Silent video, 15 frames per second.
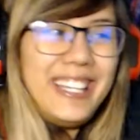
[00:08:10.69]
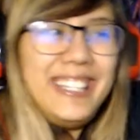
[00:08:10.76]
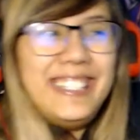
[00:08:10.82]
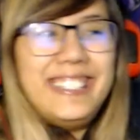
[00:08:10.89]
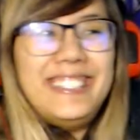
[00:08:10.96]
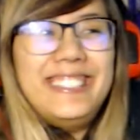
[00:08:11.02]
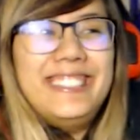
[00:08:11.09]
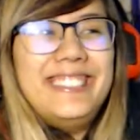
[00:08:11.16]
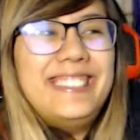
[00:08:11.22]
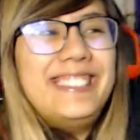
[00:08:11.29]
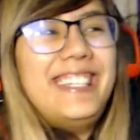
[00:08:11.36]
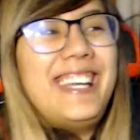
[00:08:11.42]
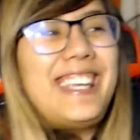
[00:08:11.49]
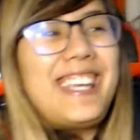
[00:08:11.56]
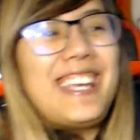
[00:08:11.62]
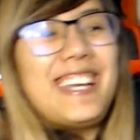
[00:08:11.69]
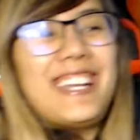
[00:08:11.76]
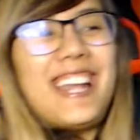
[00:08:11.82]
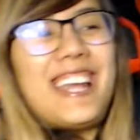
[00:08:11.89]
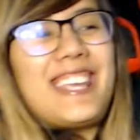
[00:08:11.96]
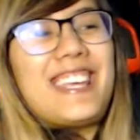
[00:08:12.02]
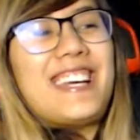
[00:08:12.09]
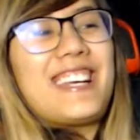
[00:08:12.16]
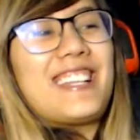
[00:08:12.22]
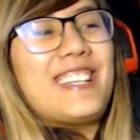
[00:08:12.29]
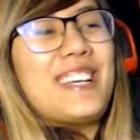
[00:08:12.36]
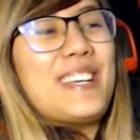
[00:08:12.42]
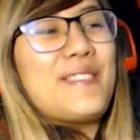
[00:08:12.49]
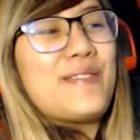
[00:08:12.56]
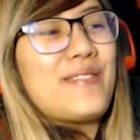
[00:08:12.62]
oh, I can't
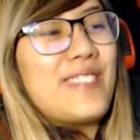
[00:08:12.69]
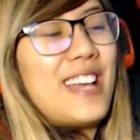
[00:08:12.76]
climb.